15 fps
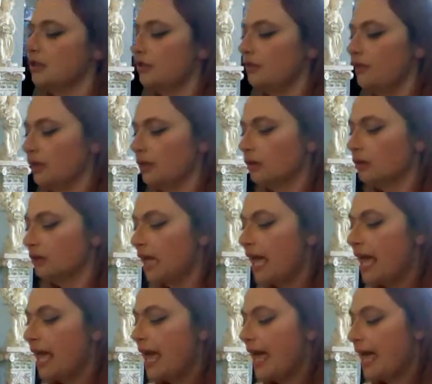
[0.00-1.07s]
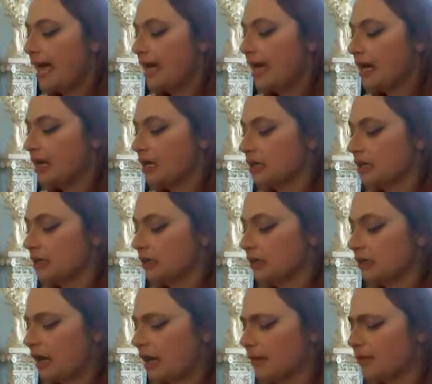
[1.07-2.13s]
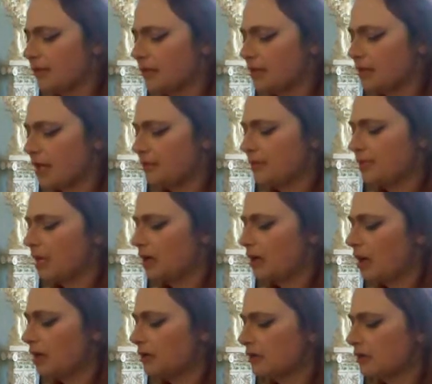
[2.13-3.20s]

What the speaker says: field. And sometimes that causes